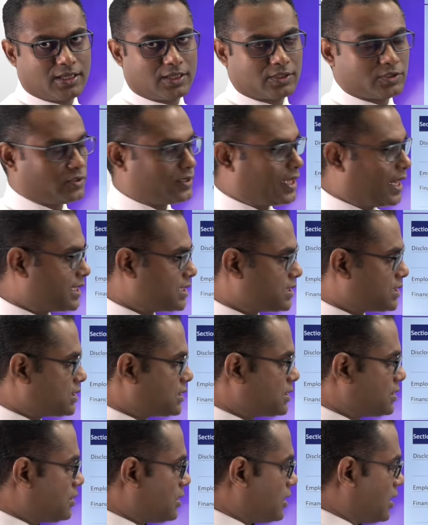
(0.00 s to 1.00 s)
So that
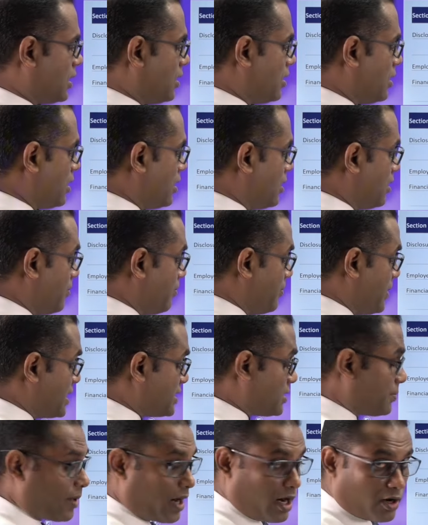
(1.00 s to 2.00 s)
is a
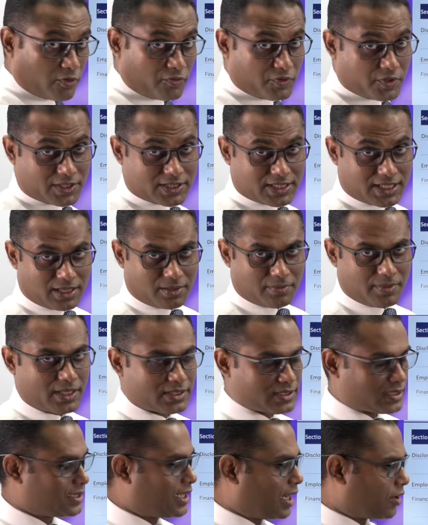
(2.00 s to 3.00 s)
major part of your
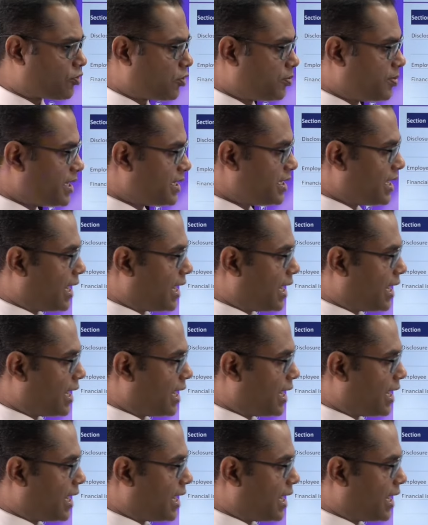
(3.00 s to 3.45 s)
syllabus that would be